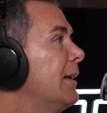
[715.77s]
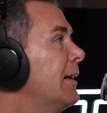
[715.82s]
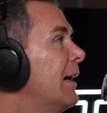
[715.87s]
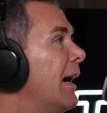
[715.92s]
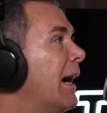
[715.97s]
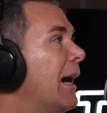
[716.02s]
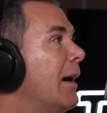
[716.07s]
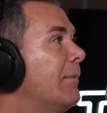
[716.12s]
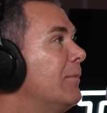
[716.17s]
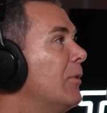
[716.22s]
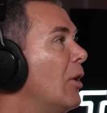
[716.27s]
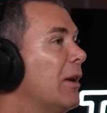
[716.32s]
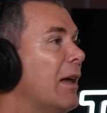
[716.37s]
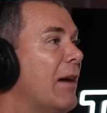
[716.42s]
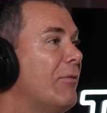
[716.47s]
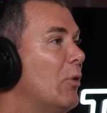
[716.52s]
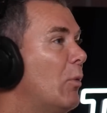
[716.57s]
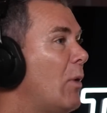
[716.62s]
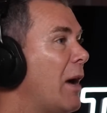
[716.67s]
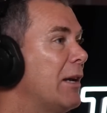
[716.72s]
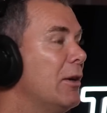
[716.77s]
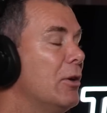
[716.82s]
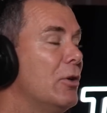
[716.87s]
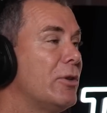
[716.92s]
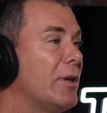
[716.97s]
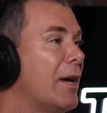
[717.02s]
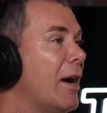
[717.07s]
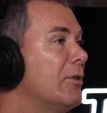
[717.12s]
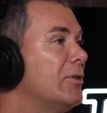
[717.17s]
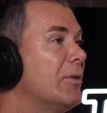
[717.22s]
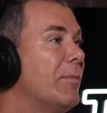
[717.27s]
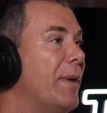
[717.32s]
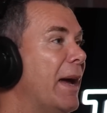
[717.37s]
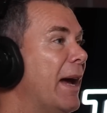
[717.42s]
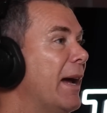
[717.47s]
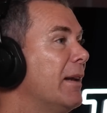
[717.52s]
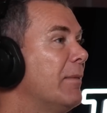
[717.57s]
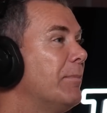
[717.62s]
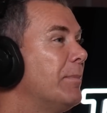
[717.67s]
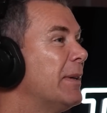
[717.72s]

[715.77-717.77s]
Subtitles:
I love the way Luke goes about it,